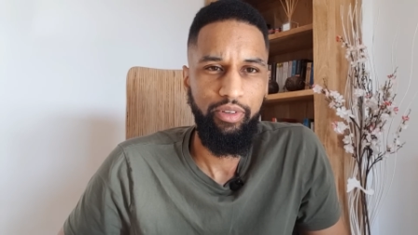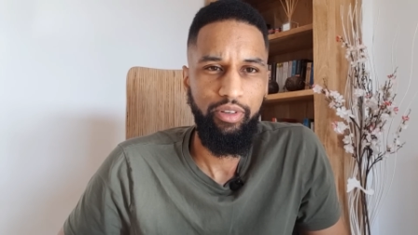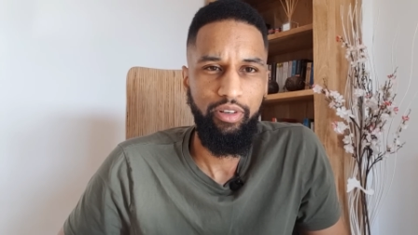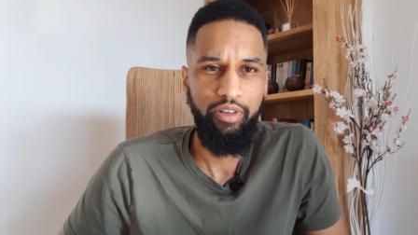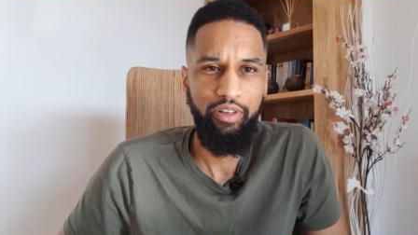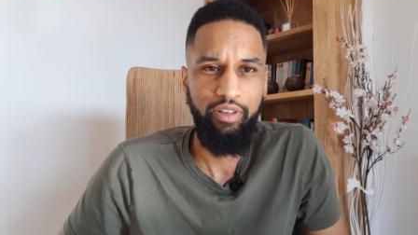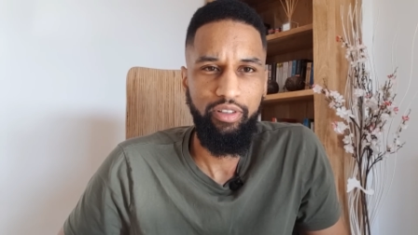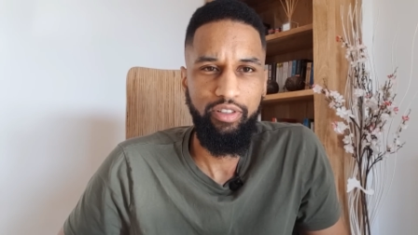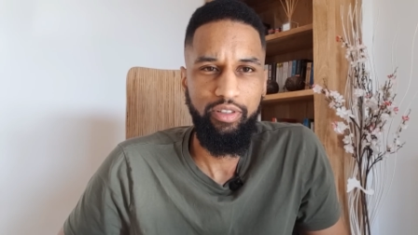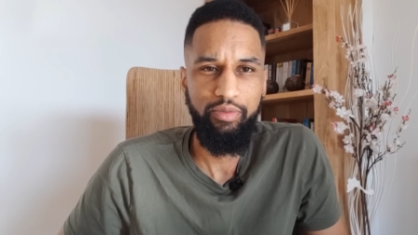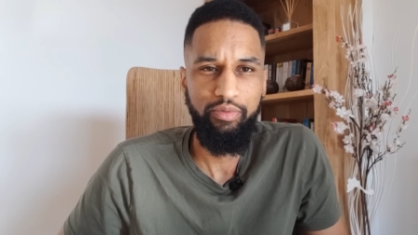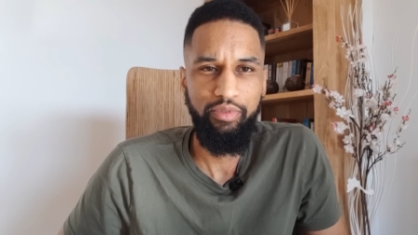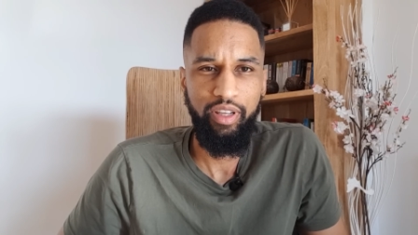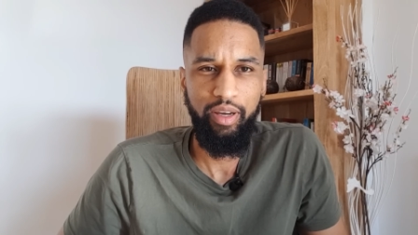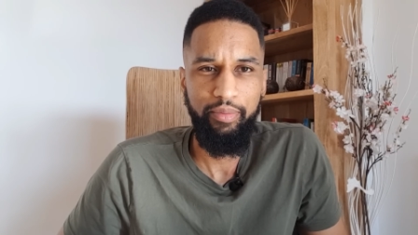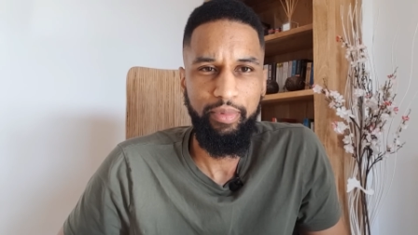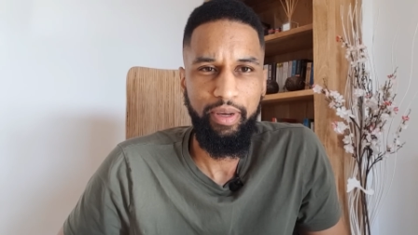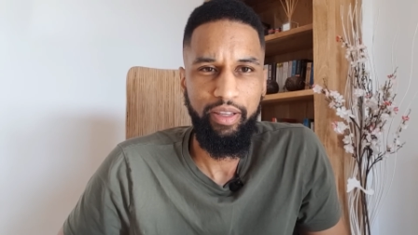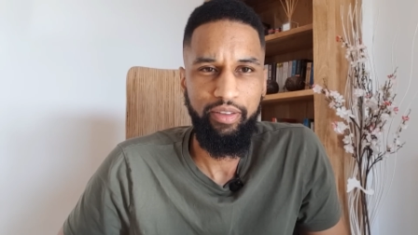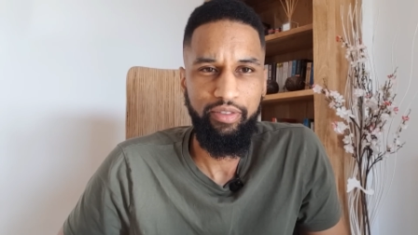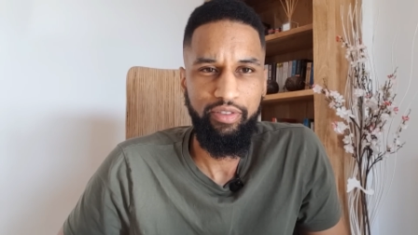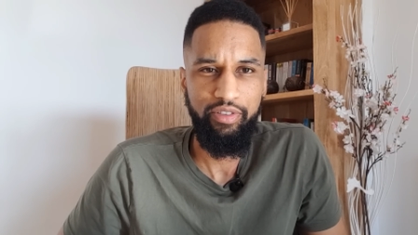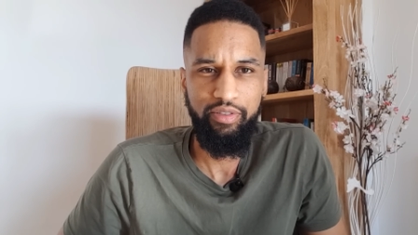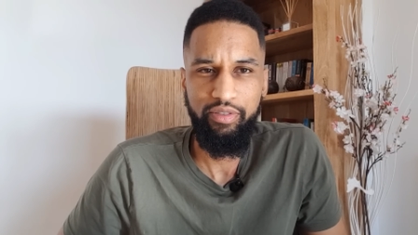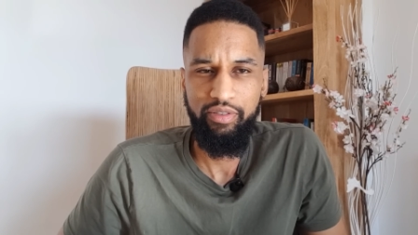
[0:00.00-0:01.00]
or just
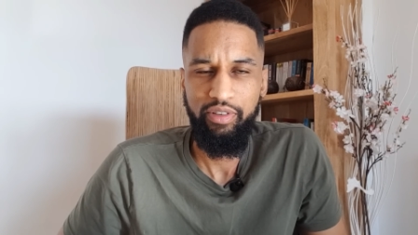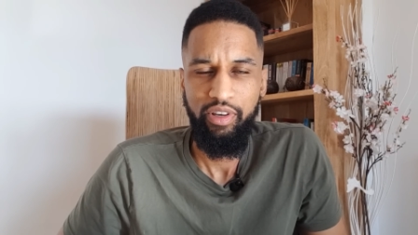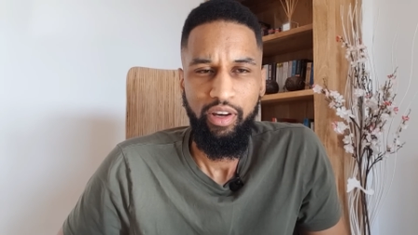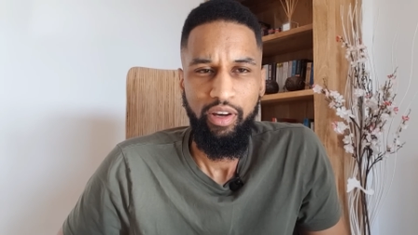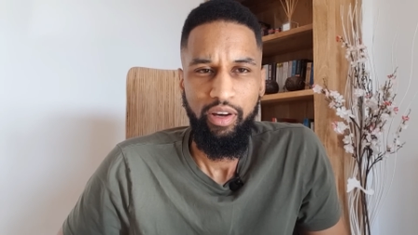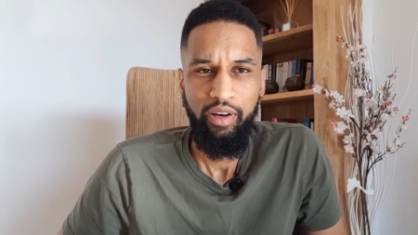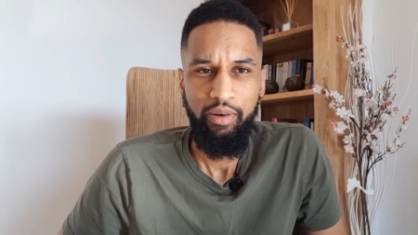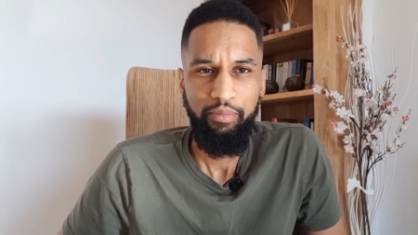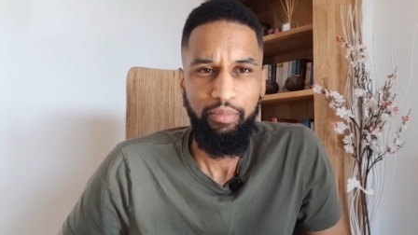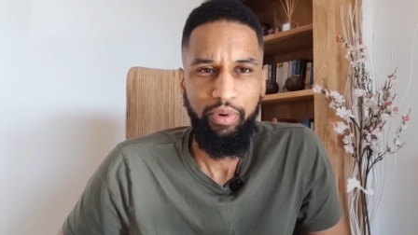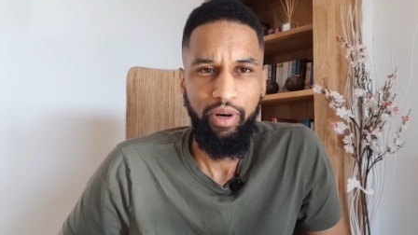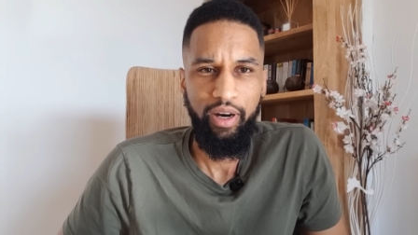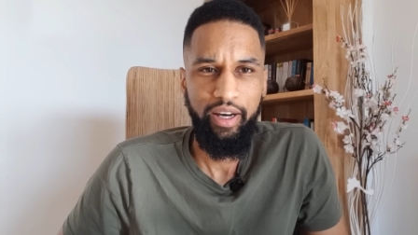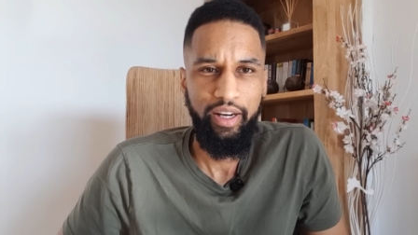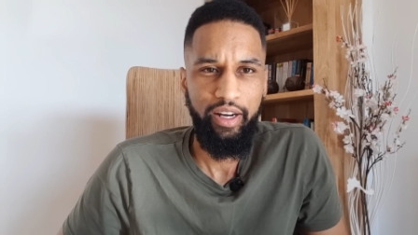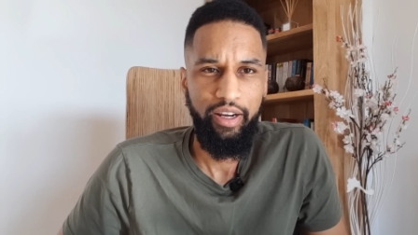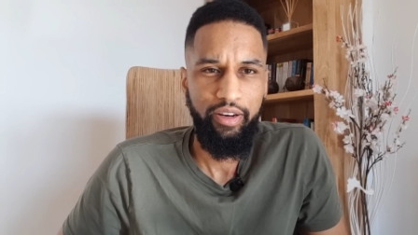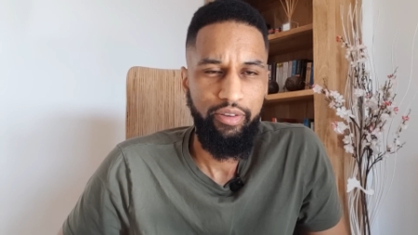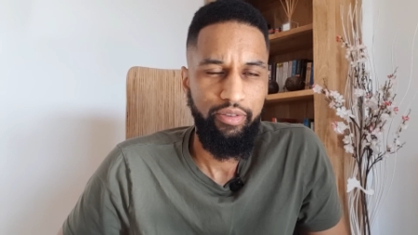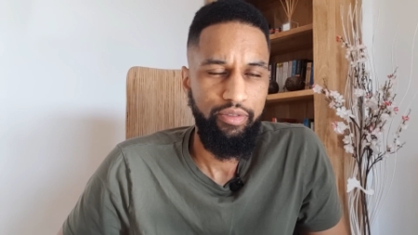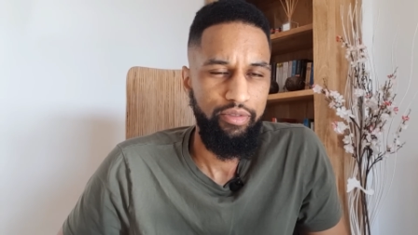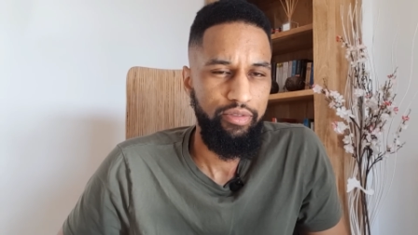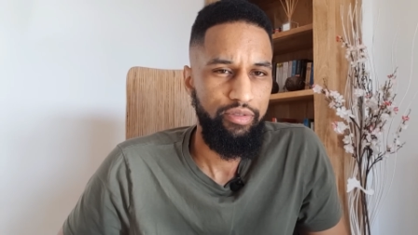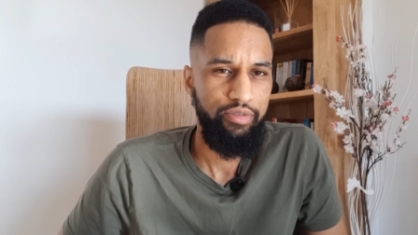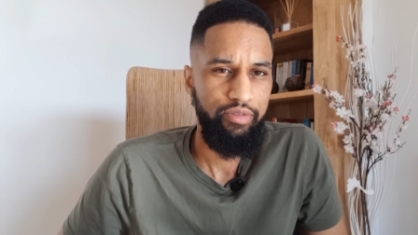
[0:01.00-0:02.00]
buy
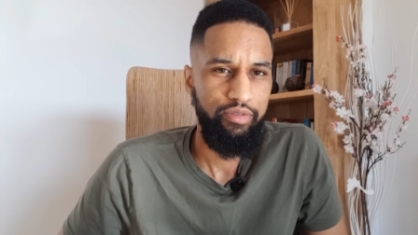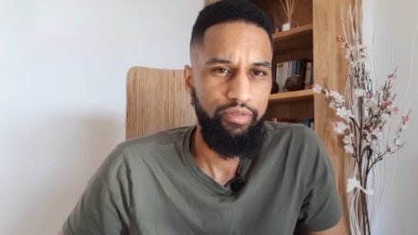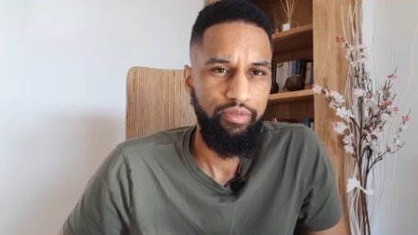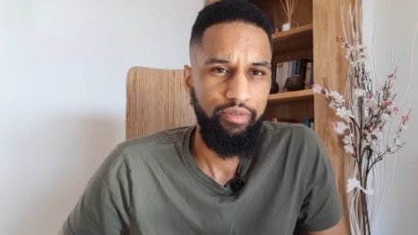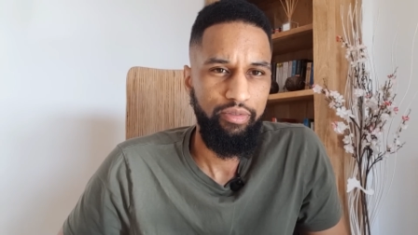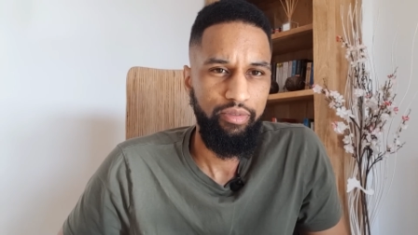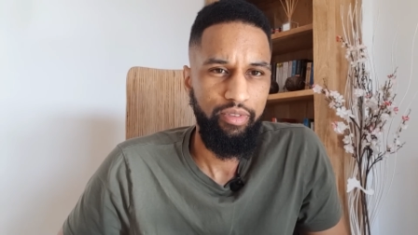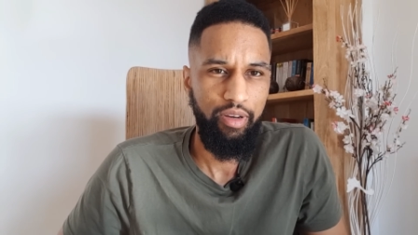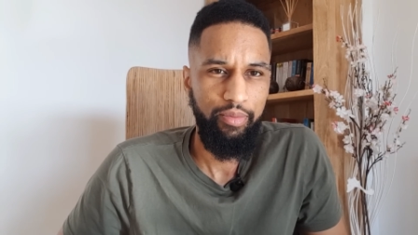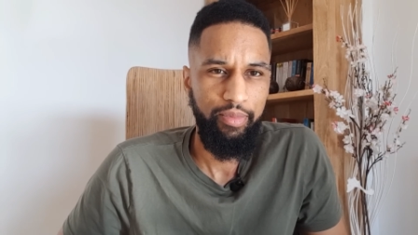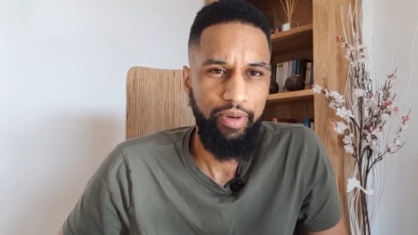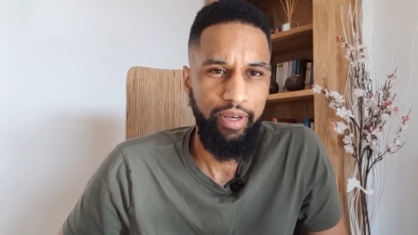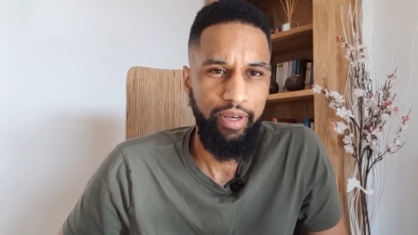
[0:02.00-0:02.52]
those,